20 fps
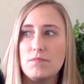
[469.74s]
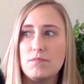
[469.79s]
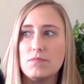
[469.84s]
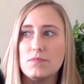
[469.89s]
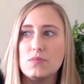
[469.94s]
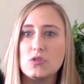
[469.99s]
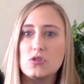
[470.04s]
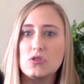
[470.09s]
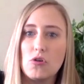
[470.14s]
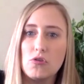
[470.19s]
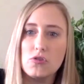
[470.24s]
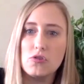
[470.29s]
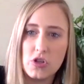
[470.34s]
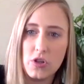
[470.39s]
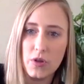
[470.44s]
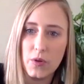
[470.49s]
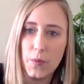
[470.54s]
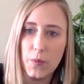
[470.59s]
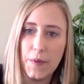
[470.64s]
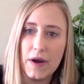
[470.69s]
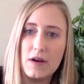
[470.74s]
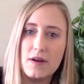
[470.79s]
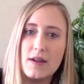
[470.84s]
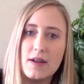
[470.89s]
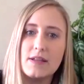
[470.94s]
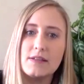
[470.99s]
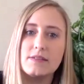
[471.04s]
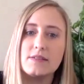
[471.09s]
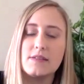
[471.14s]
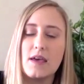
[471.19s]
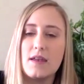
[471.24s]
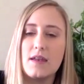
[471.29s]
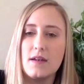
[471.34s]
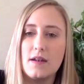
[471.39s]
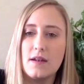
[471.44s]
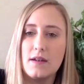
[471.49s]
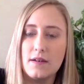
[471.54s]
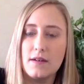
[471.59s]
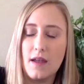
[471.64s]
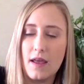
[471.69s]
social awareness
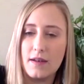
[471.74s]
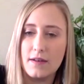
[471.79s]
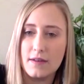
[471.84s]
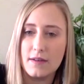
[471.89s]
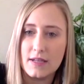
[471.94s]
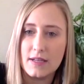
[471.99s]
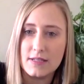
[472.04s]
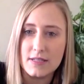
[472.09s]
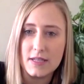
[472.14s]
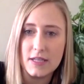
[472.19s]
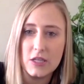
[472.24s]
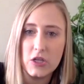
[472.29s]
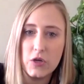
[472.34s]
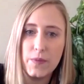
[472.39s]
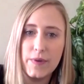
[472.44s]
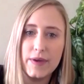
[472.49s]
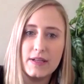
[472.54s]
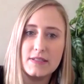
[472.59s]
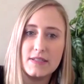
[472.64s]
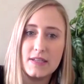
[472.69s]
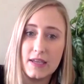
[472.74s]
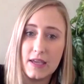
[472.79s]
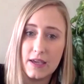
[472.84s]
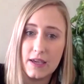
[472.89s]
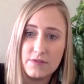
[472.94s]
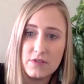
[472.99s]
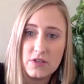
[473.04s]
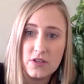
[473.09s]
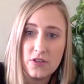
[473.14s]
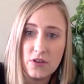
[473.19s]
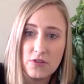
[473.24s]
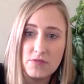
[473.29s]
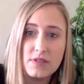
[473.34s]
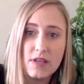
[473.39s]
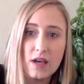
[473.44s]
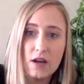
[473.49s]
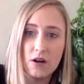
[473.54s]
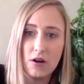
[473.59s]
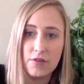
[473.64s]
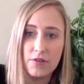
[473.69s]
and continuing to give to those
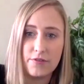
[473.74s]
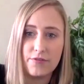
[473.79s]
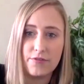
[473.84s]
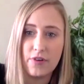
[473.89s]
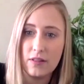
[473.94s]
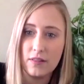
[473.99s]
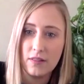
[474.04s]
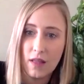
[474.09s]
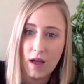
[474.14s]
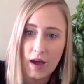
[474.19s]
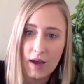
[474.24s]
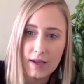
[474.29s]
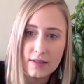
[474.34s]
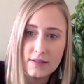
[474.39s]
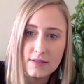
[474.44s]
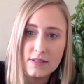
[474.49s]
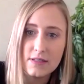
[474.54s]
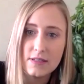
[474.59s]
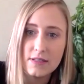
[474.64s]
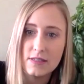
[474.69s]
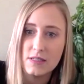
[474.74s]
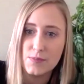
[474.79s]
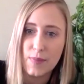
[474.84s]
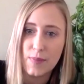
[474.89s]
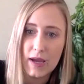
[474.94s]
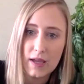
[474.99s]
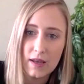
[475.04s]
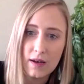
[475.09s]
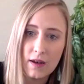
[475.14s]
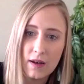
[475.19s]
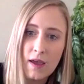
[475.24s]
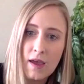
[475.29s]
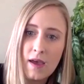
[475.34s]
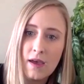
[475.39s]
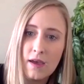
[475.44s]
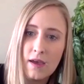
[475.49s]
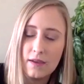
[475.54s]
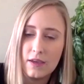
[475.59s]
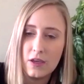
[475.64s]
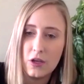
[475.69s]
that are on the front lines, despite
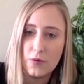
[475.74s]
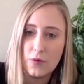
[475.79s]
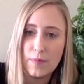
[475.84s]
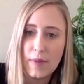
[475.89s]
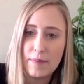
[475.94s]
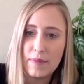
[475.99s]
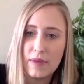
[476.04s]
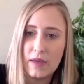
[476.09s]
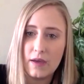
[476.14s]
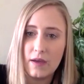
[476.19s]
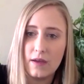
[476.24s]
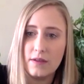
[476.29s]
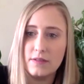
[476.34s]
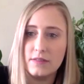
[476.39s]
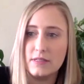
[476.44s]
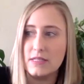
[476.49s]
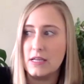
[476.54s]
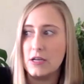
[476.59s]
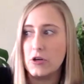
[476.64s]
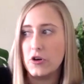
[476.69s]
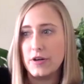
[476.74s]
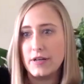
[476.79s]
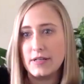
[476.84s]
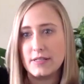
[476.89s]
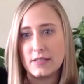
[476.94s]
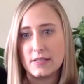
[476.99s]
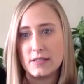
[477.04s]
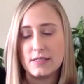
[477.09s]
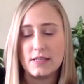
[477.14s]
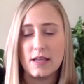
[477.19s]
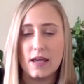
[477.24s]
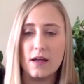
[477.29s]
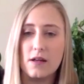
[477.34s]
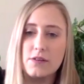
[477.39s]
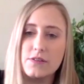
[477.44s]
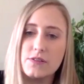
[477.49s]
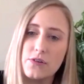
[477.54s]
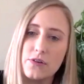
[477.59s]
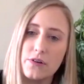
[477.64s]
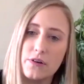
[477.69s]
maybe a decrease in
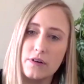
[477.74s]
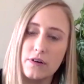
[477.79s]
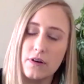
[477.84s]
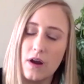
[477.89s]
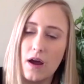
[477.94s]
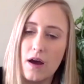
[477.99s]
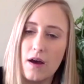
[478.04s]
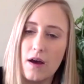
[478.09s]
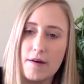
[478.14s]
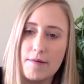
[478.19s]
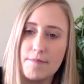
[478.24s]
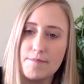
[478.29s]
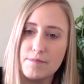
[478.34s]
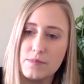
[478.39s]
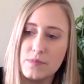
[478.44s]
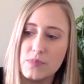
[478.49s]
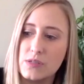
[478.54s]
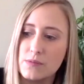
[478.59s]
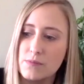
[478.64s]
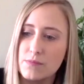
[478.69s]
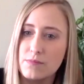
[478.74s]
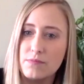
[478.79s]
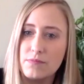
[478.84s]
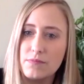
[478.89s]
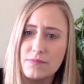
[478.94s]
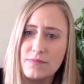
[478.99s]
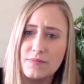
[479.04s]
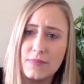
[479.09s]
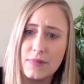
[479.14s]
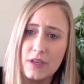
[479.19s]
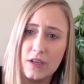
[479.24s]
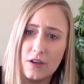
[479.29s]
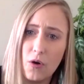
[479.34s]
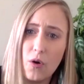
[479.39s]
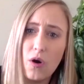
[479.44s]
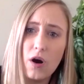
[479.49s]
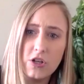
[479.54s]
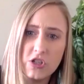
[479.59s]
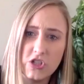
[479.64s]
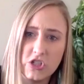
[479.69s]
sales or some,
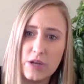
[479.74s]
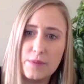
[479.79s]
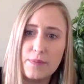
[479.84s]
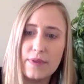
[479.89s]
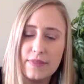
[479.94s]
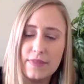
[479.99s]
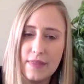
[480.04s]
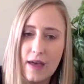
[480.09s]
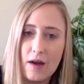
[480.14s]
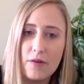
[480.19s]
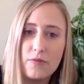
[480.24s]
hardship in that